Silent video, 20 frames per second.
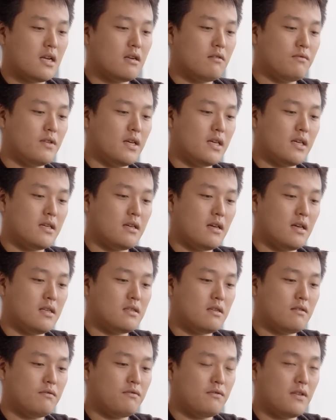kind of like
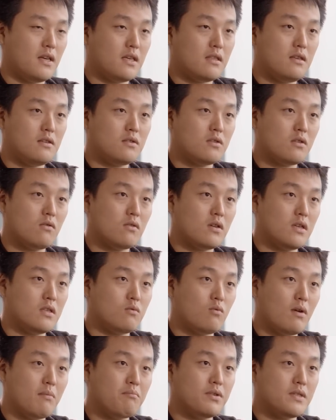as if like these
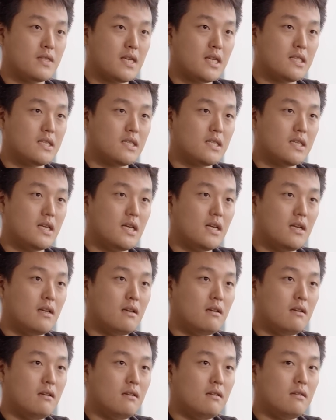tokens represent
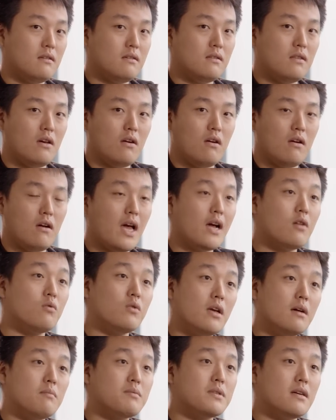their
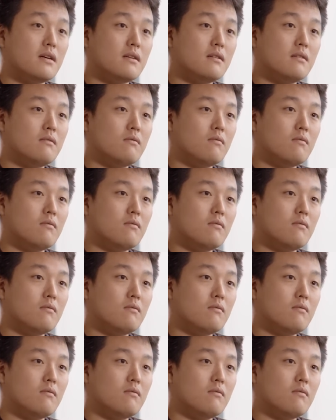equity upside,